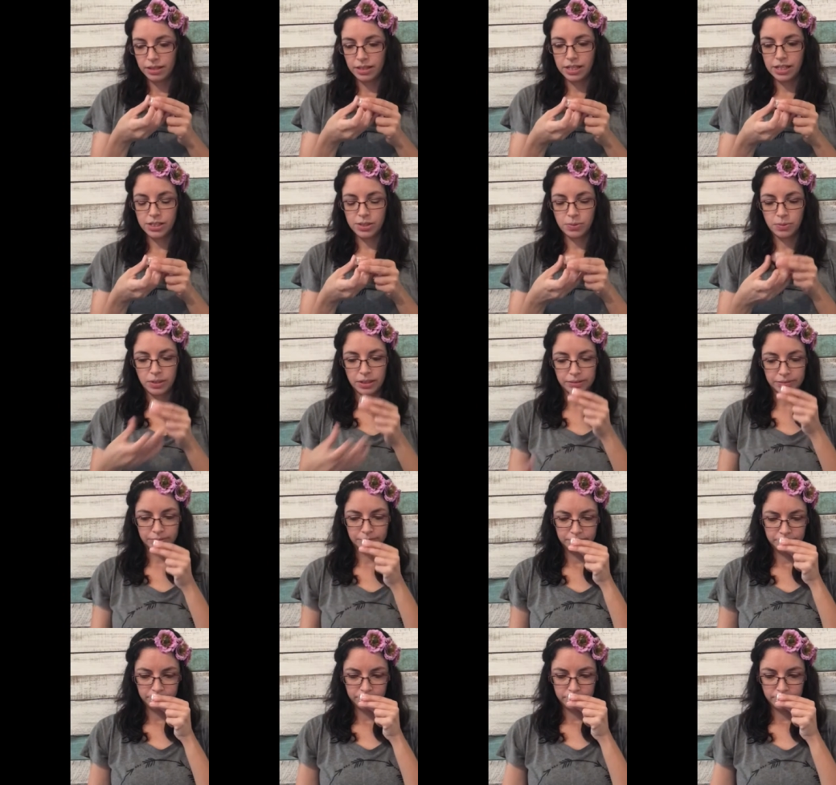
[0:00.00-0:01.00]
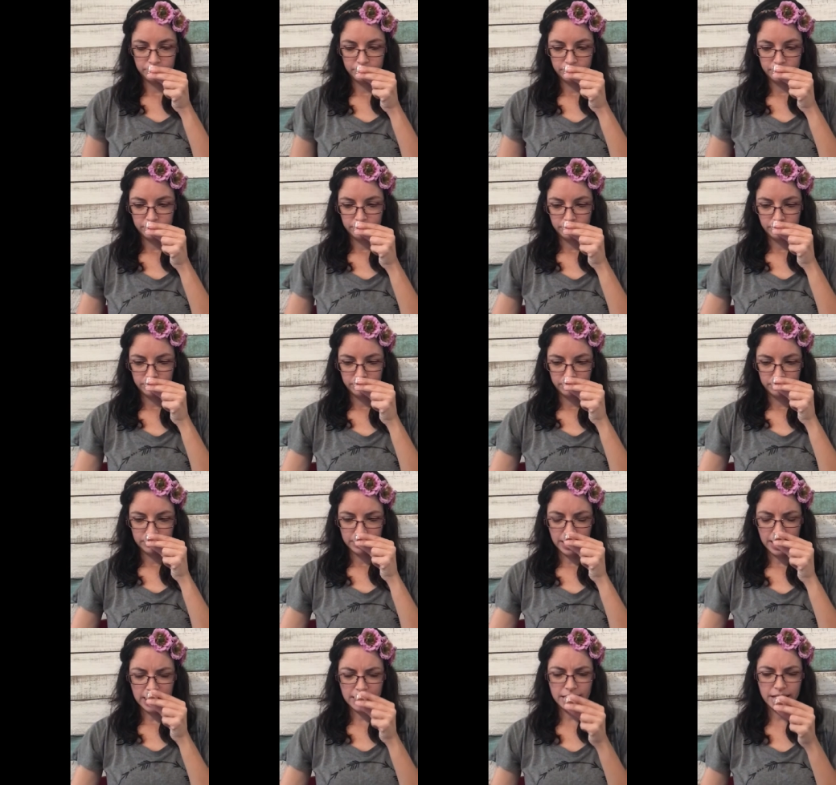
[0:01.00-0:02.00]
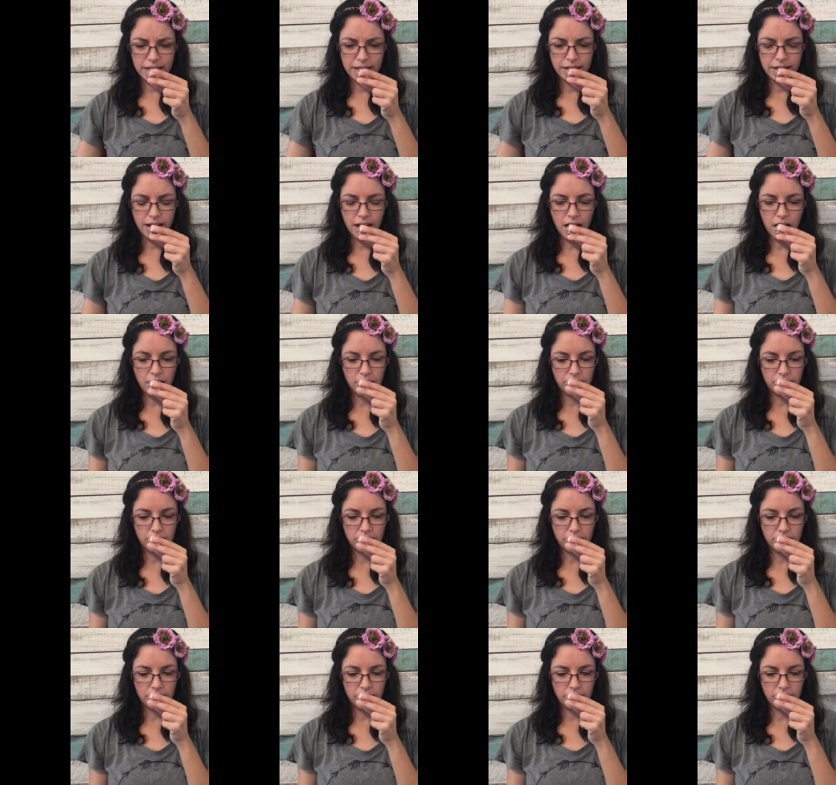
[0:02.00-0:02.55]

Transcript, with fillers: This one, it has like an